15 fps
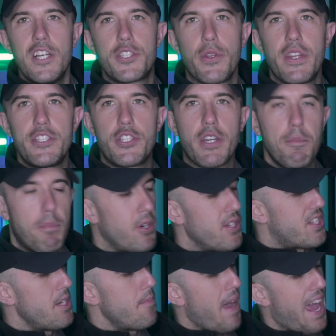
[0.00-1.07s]
so that you can put
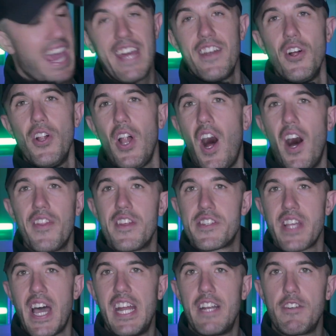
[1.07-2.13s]
some handle on the
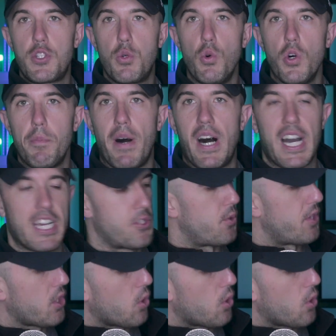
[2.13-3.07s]
side of a toolbox or